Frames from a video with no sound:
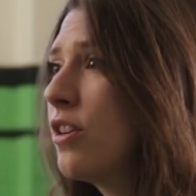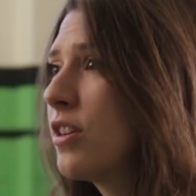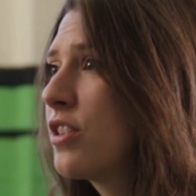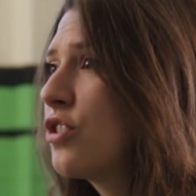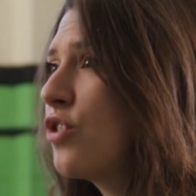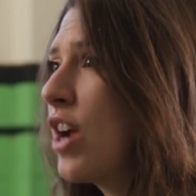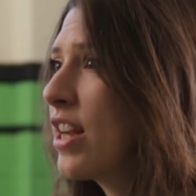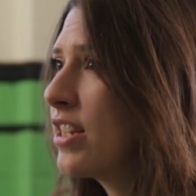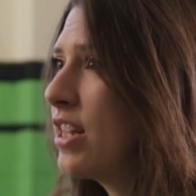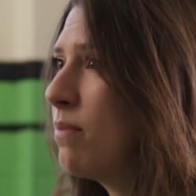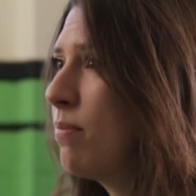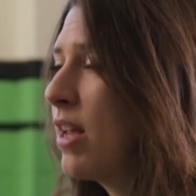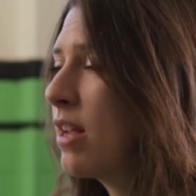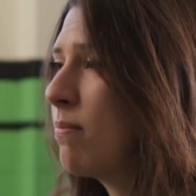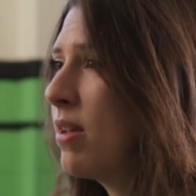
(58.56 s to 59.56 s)
you're
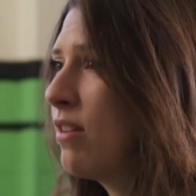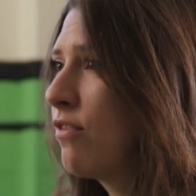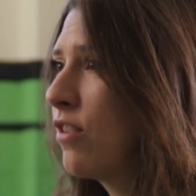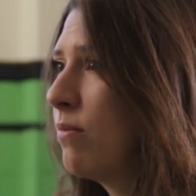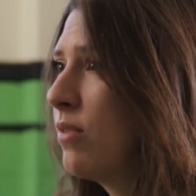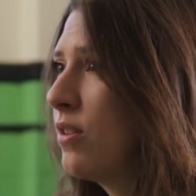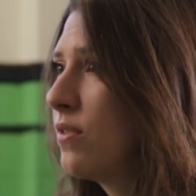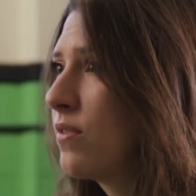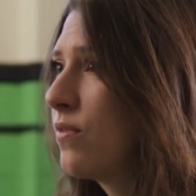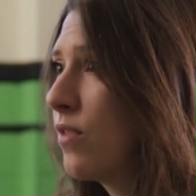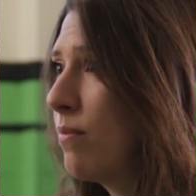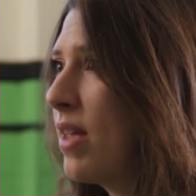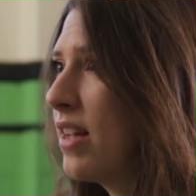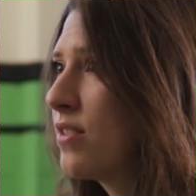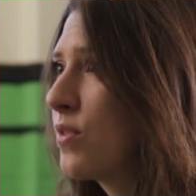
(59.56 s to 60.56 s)
extracting pigment from those
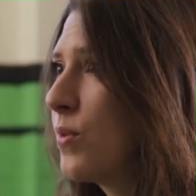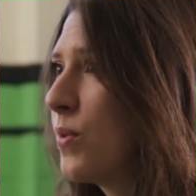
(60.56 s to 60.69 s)
from that